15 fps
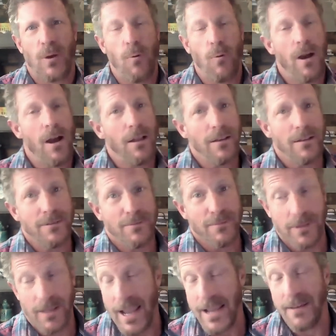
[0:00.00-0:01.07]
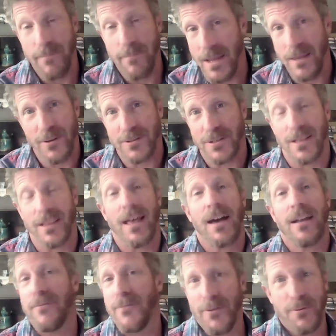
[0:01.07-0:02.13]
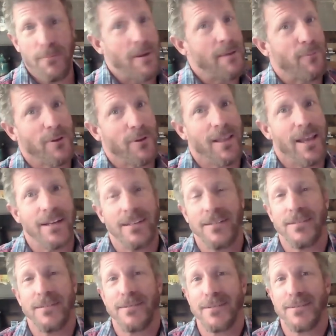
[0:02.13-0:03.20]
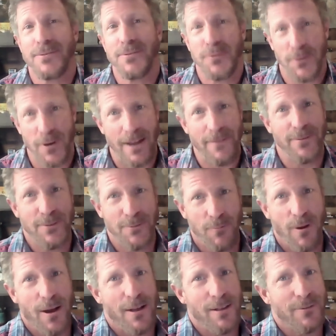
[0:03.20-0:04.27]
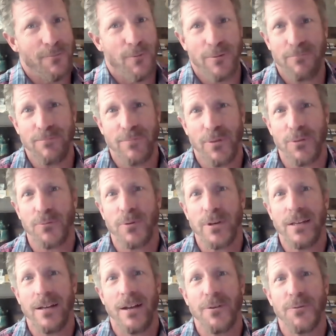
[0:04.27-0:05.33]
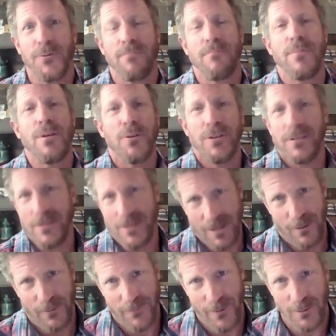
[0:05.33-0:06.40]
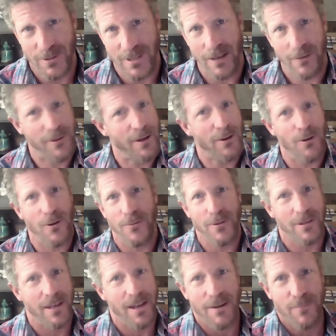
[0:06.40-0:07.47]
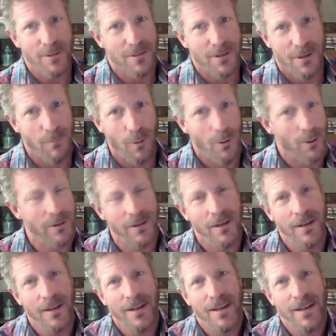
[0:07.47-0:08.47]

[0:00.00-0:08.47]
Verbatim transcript: Well, like me, there's a lot of other people that like to, to, to travel as well. And with 300 million cell phones out there, all with cameras on board,